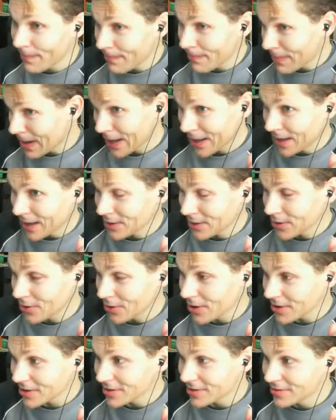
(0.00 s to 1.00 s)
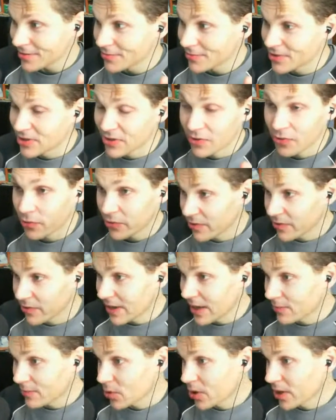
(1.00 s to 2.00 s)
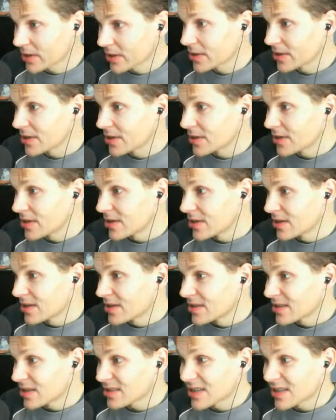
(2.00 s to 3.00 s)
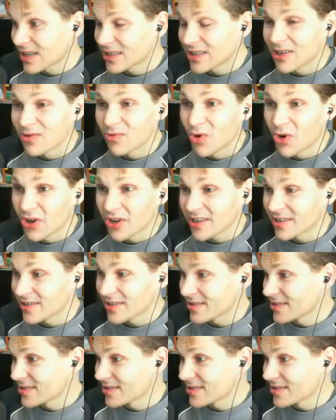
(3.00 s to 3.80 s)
bar unlock, which is also account-wide, doesn't actually work.